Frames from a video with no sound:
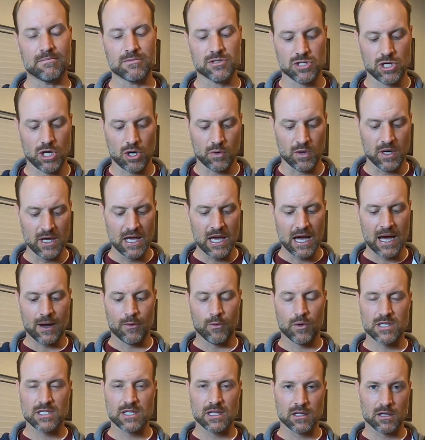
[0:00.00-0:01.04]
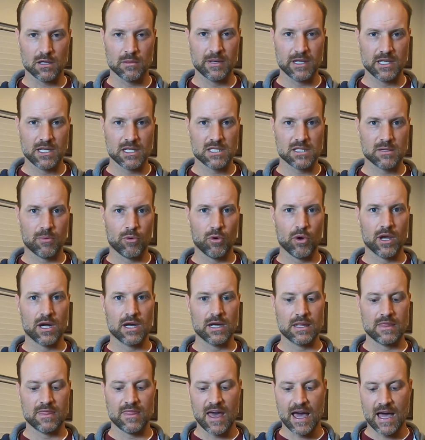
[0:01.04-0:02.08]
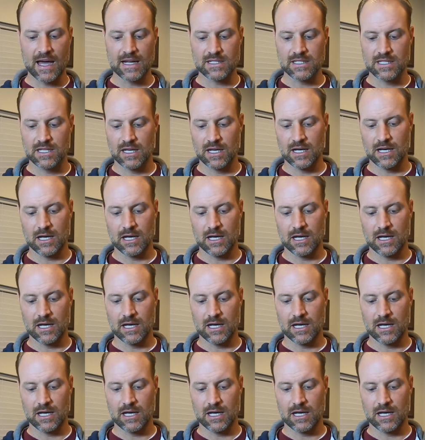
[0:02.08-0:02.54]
So I was a little bit disappointed in that.